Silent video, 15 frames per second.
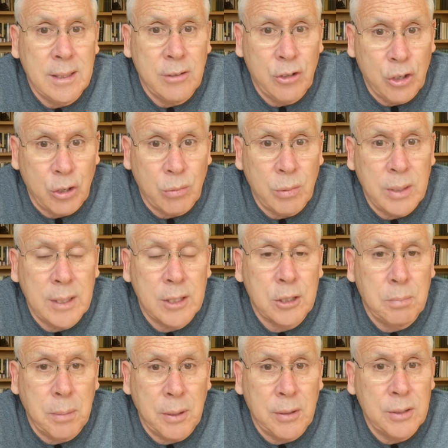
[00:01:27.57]
children
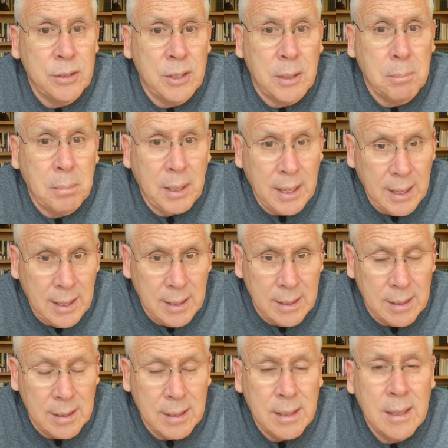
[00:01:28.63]
experiencing
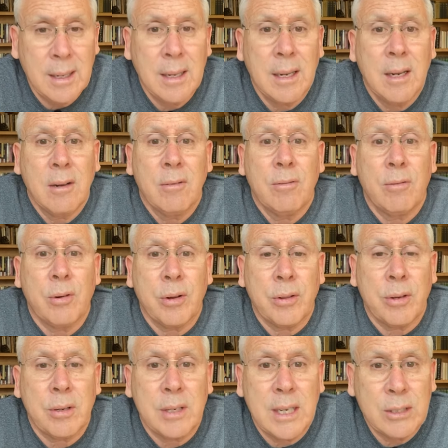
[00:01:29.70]
pain for
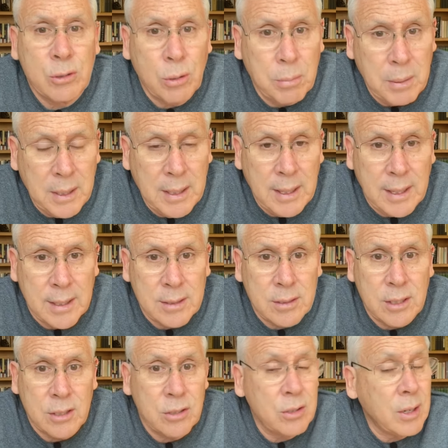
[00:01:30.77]
their
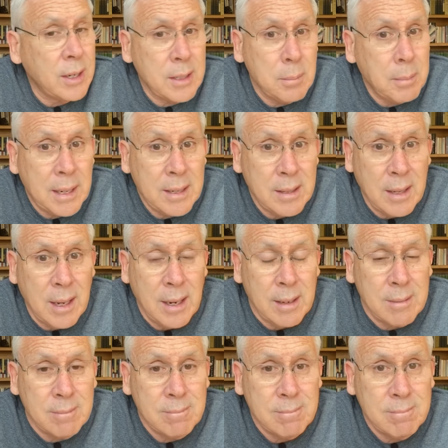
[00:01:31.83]
disobedience is not a bad
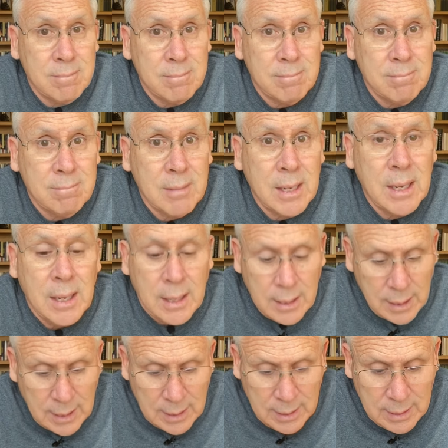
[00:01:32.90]
thing.
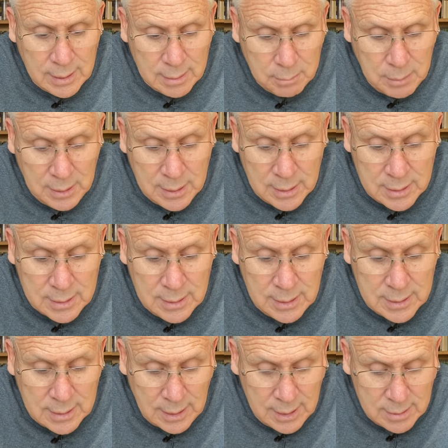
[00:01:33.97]
And he, because he
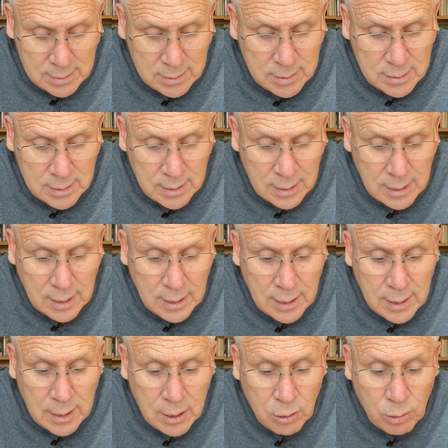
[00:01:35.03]
says,
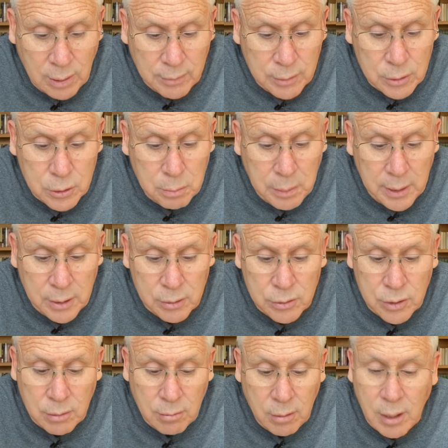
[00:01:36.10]
whoever
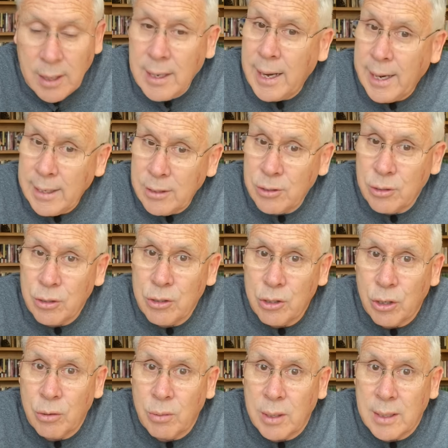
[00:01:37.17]
spares the rod hates their
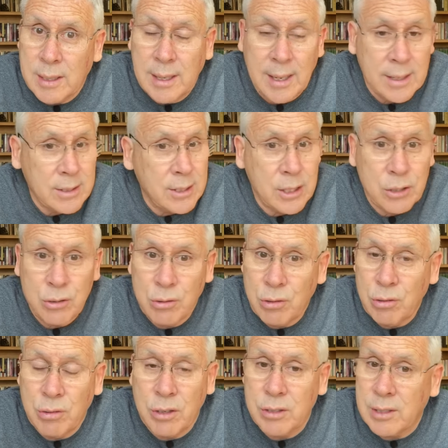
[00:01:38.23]
children. Yes, it's
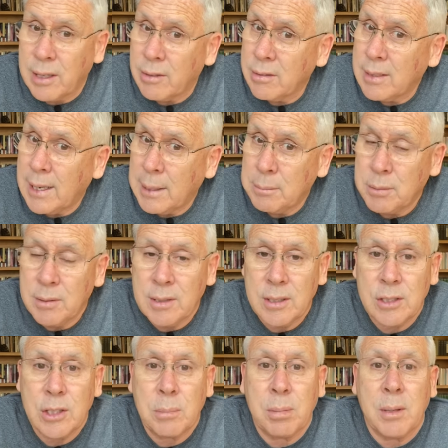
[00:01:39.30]
true, there's other types of
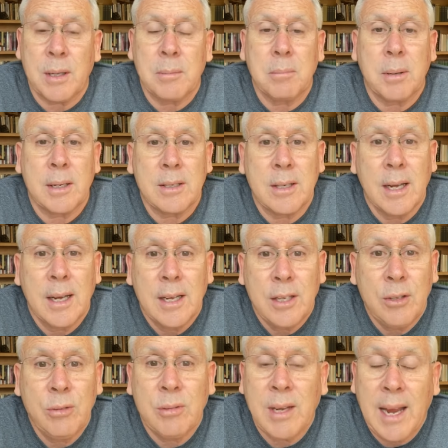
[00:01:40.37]
discipline, but
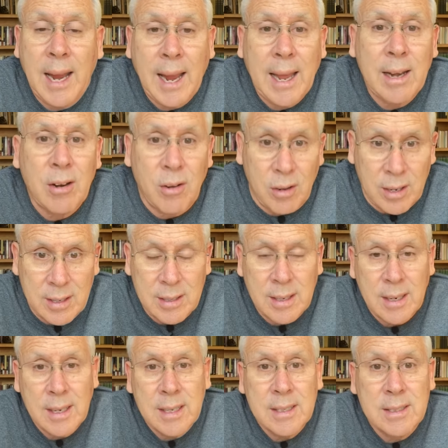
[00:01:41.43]
you cannot
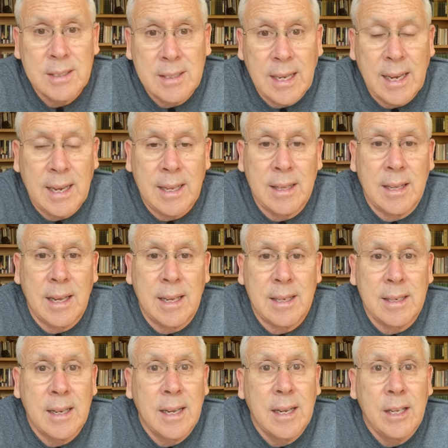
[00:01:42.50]
say
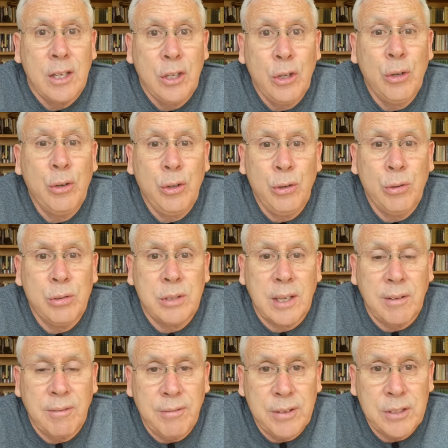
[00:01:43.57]
that you
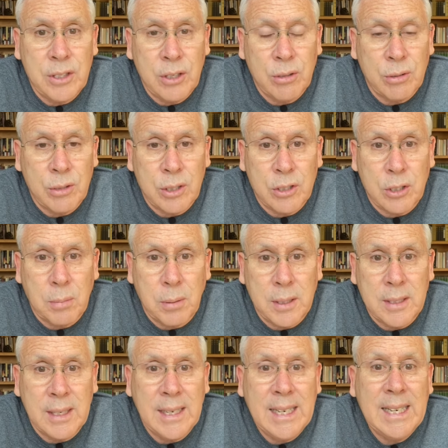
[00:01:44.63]
using physical
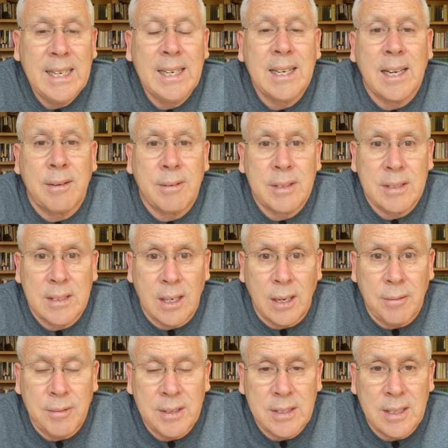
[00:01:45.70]
discipline in and of
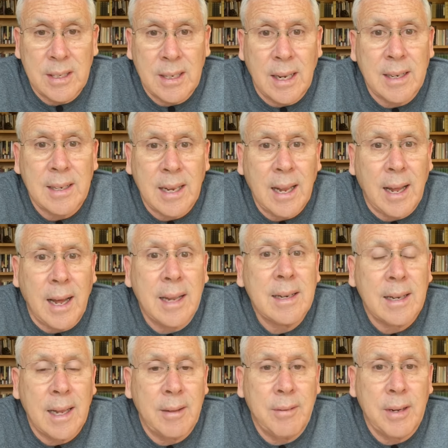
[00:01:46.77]
itself is an unlo-
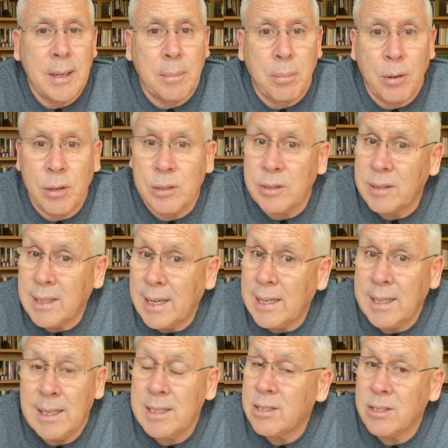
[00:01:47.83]
unloving approach.
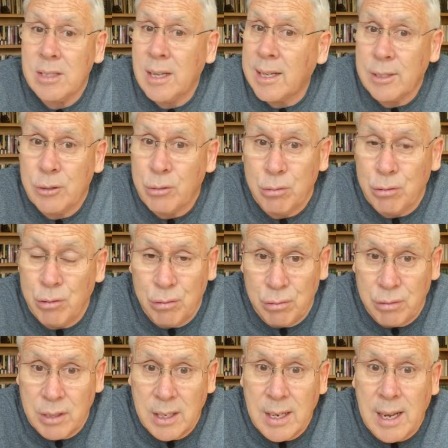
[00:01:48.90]
That is not
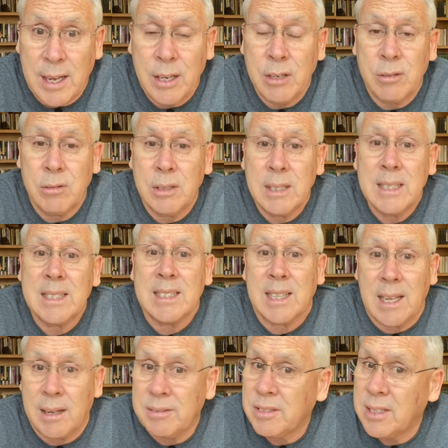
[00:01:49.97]
true. The God who is
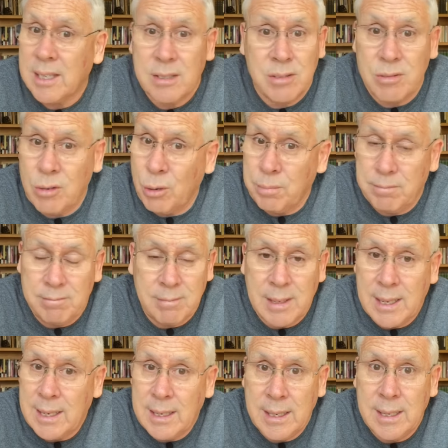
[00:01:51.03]
love says, nope,
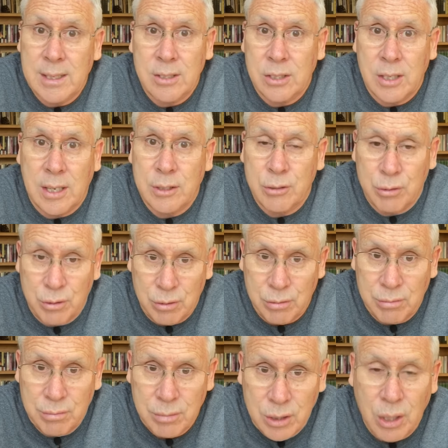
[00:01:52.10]
that is not true.
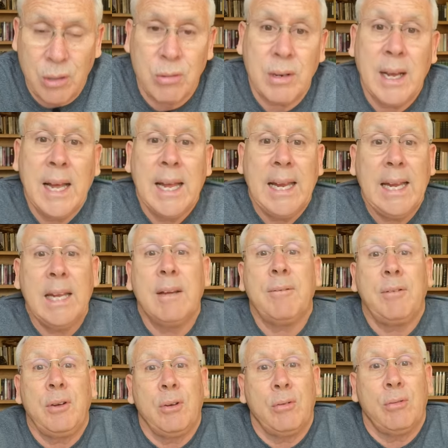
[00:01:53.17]
So
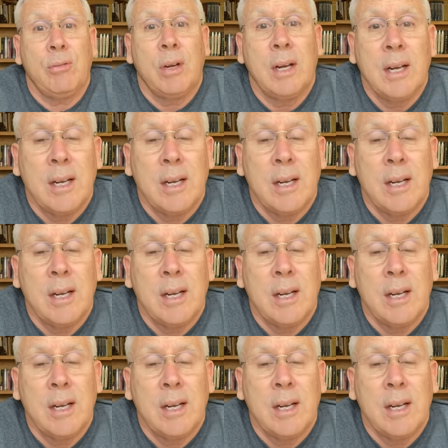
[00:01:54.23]
if you